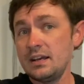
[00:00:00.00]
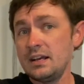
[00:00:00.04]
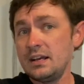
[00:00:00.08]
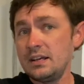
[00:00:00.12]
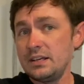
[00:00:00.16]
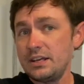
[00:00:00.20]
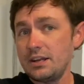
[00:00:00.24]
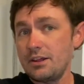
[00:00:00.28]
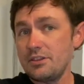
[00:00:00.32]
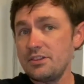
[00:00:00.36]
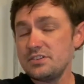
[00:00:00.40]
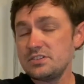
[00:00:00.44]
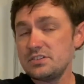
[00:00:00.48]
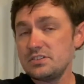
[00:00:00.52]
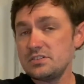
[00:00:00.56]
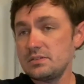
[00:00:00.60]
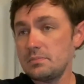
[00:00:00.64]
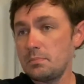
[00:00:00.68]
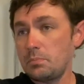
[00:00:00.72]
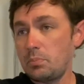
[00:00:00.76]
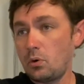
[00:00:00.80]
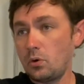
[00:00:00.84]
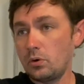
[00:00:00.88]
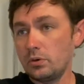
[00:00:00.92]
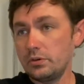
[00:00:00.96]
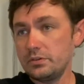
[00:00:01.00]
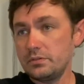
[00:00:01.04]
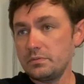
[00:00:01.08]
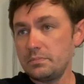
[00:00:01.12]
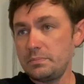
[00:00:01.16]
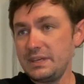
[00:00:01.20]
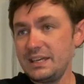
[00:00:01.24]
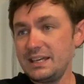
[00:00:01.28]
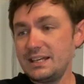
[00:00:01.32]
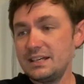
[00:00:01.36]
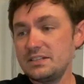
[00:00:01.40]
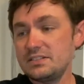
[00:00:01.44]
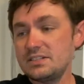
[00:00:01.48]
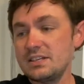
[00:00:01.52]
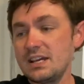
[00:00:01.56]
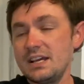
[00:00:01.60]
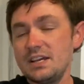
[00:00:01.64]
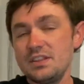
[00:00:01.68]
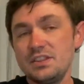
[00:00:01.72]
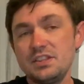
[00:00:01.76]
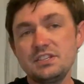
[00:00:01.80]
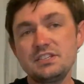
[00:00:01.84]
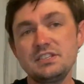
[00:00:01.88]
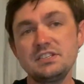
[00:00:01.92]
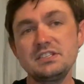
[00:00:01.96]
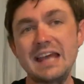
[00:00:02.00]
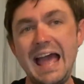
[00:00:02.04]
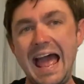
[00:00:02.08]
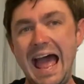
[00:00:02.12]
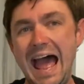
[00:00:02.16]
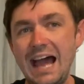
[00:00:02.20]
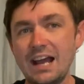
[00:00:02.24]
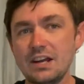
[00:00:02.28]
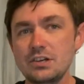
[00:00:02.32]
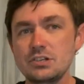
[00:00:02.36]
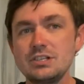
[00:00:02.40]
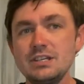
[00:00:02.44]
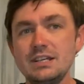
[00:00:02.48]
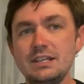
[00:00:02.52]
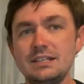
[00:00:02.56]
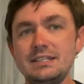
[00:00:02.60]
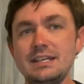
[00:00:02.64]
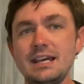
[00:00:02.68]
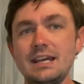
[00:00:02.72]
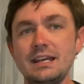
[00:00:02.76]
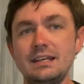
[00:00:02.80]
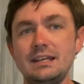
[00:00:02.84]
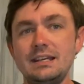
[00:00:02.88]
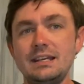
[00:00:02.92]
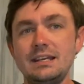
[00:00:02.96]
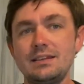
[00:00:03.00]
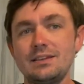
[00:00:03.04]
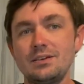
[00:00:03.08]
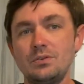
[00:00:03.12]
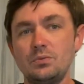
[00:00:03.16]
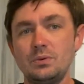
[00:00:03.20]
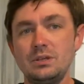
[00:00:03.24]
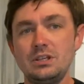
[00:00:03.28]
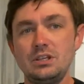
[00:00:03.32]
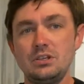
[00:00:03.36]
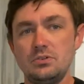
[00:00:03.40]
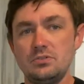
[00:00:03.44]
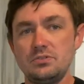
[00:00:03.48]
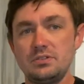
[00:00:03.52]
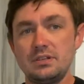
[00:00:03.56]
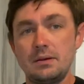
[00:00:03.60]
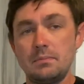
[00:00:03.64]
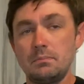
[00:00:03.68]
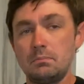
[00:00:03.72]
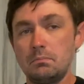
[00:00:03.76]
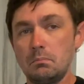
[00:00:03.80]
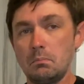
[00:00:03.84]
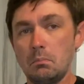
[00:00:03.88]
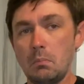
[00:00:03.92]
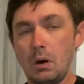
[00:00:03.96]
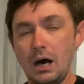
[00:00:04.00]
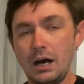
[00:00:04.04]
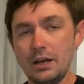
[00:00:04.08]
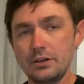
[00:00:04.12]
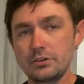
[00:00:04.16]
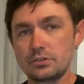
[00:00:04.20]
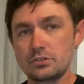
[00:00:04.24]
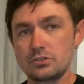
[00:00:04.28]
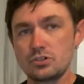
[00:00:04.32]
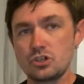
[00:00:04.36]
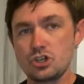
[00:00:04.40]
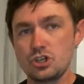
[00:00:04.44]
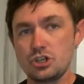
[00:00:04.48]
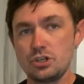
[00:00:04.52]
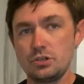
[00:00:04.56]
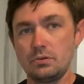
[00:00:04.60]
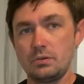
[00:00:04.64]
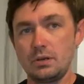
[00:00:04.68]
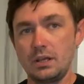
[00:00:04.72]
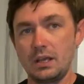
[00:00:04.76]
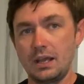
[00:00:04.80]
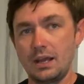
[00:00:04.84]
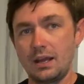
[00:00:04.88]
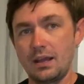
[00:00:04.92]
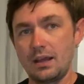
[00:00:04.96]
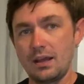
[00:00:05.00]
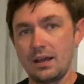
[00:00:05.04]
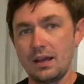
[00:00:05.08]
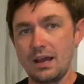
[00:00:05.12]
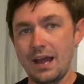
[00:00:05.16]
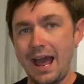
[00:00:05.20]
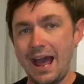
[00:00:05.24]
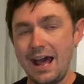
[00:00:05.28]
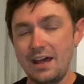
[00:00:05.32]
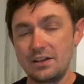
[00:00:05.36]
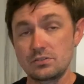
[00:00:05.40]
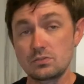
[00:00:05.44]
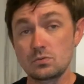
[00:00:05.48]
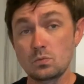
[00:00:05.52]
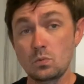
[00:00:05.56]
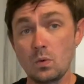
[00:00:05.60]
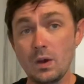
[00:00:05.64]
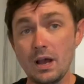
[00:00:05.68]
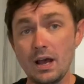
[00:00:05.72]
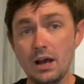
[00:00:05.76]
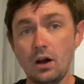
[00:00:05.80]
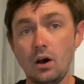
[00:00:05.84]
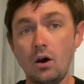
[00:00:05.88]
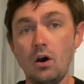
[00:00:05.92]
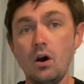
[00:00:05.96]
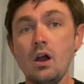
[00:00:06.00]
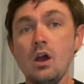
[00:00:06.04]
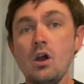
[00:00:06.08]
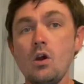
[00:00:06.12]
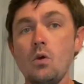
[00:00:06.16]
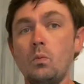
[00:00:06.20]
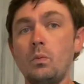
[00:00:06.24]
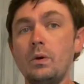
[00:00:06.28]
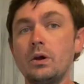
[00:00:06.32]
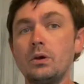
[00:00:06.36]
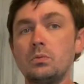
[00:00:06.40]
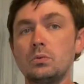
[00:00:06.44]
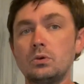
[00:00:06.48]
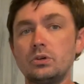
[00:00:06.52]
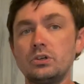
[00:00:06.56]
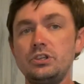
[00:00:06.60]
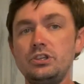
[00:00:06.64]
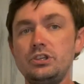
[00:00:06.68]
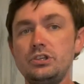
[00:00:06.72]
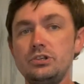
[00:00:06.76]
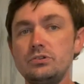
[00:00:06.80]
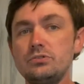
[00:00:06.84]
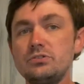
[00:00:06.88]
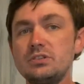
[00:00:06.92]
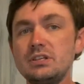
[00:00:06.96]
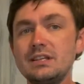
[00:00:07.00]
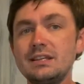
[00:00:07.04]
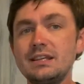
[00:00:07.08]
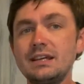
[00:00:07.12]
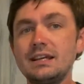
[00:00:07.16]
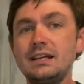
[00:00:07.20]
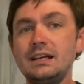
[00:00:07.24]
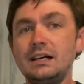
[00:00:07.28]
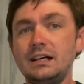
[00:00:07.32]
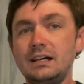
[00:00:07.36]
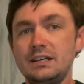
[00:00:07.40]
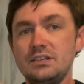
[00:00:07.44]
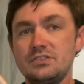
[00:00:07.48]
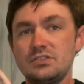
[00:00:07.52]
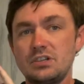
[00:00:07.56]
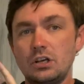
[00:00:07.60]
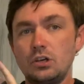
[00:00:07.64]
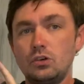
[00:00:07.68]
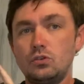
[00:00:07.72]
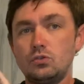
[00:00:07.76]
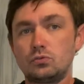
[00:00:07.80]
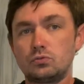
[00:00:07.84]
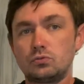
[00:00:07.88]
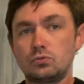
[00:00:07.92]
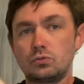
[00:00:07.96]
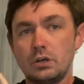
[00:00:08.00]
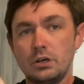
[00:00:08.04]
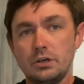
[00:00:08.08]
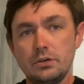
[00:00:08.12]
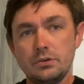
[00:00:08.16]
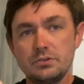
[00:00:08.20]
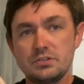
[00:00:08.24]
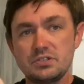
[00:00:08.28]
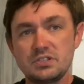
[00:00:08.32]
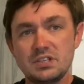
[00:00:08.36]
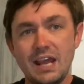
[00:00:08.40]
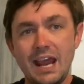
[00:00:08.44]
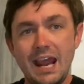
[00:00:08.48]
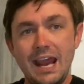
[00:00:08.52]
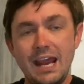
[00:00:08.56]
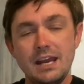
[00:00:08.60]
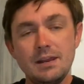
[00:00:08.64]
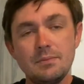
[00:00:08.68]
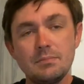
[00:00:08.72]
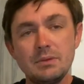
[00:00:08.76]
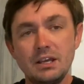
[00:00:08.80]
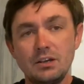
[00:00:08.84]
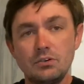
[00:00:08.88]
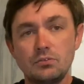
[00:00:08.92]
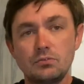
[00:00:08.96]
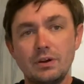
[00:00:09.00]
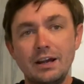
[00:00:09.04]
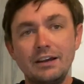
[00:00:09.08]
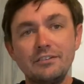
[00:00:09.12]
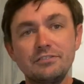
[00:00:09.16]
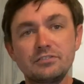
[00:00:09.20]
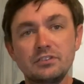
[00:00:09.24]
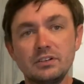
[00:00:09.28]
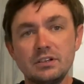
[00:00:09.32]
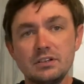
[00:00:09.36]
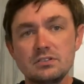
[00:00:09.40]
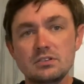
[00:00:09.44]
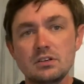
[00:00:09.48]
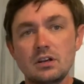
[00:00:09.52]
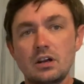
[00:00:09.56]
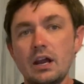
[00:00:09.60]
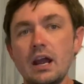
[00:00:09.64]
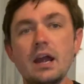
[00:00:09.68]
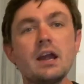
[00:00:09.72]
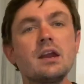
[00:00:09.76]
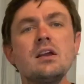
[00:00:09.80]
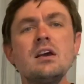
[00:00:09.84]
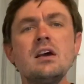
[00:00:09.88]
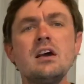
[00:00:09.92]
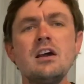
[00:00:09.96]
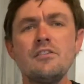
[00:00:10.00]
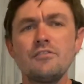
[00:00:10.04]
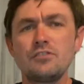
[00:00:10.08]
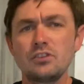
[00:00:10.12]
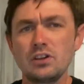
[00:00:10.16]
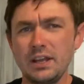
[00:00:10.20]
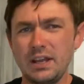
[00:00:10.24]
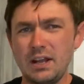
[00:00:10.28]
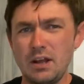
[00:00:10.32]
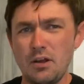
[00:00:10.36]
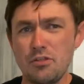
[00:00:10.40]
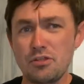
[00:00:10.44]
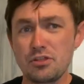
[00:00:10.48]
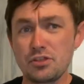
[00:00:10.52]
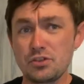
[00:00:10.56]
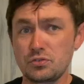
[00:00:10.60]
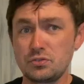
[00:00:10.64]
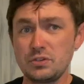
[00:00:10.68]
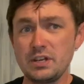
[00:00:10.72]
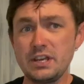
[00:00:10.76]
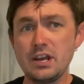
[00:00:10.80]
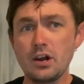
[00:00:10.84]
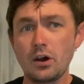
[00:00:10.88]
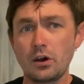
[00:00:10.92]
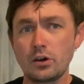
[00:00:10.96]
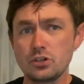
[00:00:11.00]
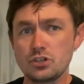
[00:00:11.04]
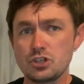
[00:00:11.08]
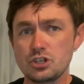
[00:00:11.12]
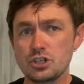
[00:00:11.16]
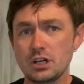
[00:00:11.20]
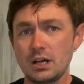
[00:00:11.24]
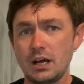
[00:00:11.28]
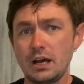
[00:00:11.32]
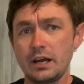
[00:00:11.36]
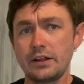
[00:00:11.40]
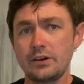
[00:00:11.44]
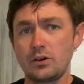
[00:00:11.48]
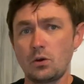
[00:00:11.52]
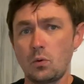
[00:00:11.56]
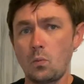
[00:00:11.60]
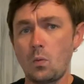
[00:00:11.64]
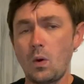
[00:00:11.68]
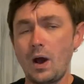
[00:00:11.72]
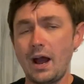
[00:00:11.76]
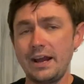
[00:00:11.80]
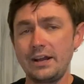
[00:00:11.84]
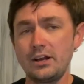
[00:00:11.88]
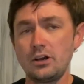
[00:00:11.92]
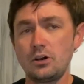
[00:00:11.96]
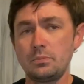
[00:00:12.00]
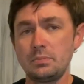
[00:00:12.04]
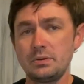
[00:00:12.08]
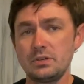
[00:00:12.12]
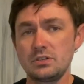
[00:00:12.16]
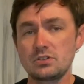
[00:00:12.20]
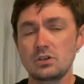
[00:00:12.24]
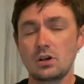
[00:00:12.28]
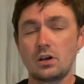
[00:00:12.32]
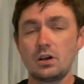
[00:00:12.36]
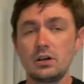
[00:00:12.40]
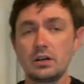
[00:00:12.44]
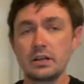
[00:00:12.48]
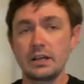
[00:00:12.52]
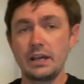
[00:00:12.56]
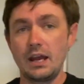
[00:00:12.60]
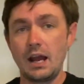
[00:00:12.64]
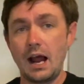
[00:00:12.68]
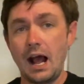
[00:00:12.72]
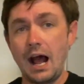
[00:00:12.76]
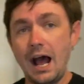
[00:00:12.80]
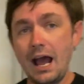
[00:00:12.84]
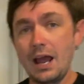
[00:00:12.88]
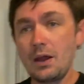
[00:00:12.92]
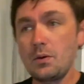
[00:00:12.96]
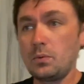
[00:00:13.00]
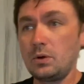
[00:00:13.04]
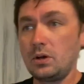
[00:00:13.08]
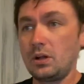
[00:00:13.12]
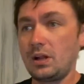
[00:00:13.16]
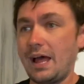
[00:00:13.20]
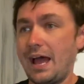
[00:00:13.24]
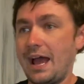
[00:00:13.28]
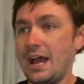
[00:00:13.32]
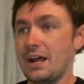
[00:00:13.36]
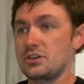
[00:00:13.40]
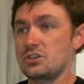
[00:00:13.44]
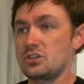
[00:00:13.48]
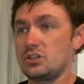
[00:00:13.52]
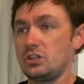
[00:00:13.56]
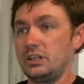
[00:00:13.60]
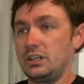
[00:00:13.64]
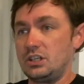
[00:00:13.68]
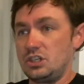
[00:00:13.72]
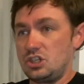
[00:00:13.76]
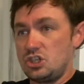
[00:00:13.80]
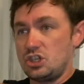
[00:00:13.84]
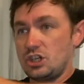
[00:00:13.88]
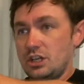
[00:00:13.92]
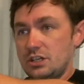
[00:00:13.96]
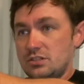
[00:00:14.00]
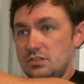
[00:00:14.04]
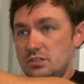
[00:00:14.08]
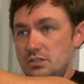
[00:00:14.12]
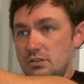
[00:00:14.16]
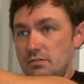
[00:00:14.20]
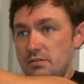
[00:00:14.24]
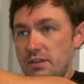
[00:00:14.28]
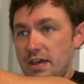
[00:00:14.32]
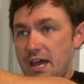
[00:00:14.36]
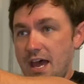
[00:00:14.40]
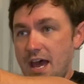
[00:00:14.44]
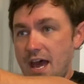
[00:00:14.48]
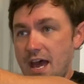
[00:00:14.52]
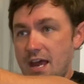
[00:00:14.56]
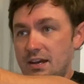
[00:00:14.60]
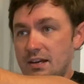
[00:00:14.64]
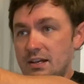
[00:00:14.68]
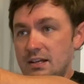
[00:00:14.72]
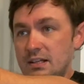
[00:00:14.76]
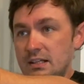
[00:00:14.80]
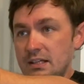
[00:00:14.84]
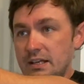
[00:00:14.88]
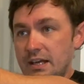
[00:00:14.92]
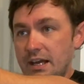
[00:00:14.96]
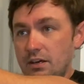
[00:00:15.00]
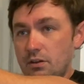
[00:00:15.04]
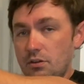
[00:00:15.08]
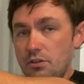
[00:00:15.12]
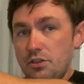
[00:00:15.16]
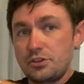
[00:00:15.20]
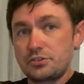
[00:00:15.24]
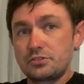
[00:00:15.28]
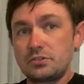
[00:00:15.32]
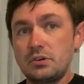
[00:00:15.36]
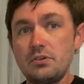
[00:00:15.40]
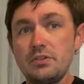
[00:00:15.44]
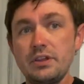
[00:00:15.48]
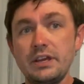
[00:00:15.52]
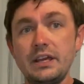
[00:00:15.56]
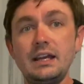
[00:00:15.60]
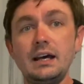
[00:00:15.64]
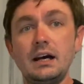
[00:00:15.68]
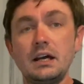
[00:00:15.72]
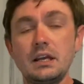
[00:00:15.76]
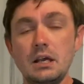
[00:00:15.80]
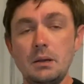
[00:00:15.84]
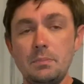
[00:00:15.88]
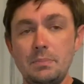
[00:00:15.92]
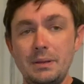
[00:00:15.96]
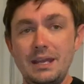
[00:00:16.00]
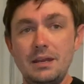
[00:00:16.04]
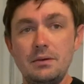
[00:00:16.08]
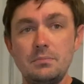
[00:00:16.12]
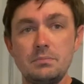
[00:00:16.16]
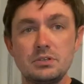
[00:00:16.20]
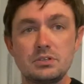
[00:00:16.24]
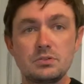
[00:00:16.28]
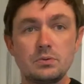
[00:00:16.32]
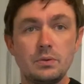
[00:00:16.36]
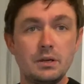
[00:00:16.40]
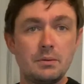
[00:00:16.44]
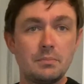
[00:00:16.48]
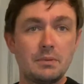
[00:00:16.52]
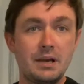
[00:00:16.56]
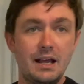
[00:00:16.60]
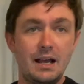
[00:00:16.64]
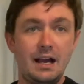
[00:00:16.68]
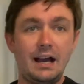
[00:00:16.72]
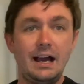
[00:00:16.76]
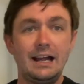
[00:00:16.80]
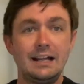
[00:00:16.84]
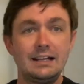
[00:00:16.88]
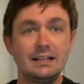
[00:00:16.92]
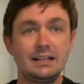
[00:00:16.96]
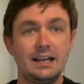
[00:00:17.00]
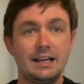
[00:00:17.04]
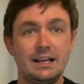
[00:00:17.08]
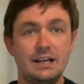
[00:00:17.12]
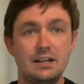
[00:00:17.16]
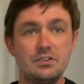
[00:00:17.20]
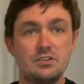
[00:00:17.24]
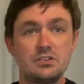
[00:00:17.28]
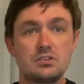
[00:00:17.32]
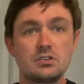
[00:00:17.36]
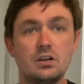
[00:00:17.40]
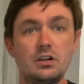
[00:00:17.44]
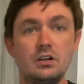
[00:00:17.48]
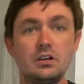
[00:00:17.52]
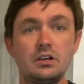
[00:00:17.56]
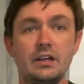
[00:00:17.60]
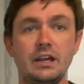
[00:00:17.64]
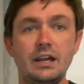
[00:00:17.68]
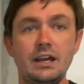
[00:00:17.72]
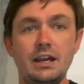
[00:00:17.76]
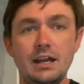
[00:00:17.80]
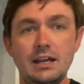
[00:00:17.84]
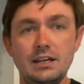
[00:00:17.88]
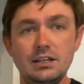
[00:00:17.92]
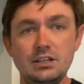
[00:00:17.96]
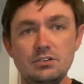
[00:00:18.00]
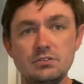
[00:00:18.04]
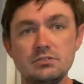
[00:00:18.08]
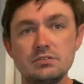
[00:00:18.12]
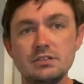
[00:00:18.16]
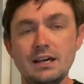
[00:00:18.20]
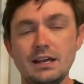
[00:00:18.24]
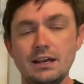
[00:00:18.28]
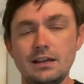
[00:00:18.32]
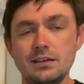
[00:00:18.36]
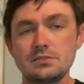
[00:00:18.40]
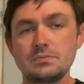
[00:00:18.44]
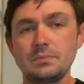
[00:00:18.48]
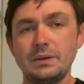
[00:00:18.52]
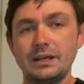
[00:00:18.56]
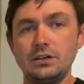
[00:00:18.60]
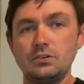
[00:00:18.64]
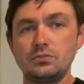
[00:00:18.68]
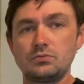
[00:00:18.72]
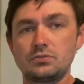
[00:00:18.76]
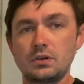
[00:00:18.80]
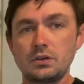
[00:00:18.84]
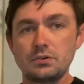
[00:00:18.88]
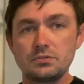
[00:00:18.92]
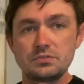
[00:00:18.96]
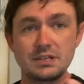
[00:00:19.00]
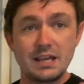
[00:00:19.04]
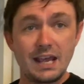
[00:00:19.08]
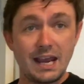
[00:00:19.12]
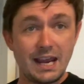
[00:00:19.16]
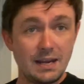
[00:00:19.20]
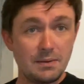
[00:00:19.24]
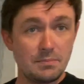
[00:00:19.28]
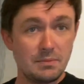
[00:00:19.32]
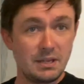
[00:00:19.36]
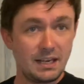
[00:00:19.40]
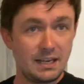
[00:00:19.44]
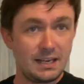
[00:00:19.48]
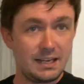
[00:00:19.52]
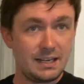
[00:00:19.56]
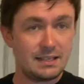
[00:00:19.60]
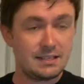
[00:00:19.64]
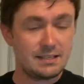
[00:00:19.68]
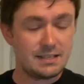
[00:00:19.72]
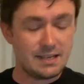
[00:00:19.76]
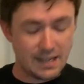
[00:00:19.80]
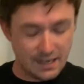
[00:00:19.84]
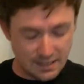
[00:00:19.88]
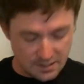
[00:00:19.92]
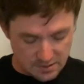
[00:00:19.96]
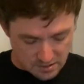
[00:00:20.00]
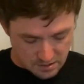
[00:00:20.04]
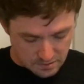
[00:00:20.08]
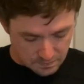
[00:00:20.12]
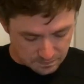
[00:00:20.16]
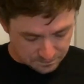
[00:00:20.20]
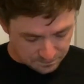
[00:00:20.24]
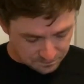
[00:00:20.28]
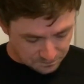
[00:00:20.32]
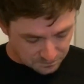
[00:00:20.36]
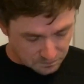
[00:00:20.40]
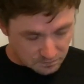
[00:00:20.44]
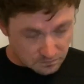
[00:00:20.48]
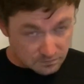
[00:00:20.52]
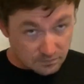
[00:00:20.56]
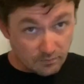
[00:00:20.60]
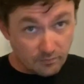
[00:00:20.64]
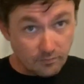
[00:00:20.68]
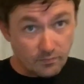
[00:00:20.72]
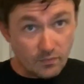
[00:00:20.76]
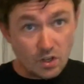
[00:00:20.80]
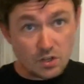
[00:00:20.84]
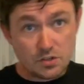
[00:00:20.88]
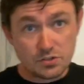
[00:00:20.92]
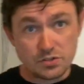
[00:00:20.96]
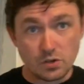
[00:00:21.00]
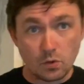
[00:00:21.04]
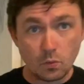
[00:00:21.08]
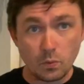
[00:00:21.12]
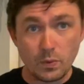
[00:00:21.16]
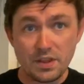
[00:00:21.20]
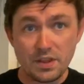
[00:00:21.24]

Now, this is important because this is actually a technique that we use in modern shooting as well, where we're using the gun as a gross aiming reference, all right? For like a 3-yard shot at a wide open target, I will actually just do that, and I'll throw the gun up in between my eye line and the target and use that as my gross aiming index. So with